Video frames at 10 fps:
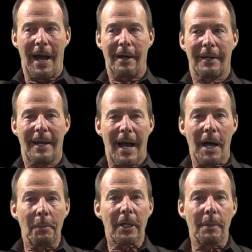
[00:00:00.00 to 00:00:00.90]
How
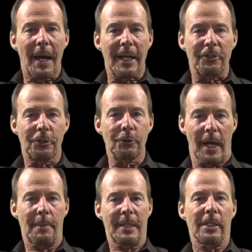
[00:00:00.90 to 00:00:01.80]
am I going to buy a
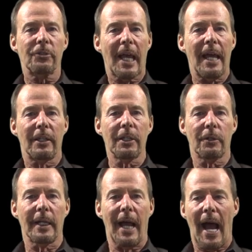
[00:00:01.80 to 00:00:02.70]
suit? I mean, this guy
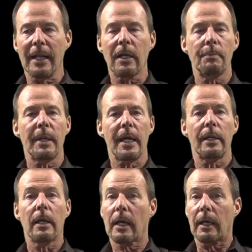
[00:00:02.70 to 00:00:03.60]
literally, I'd come
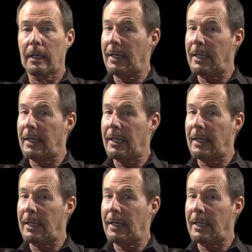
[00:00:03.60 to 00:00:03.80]
in,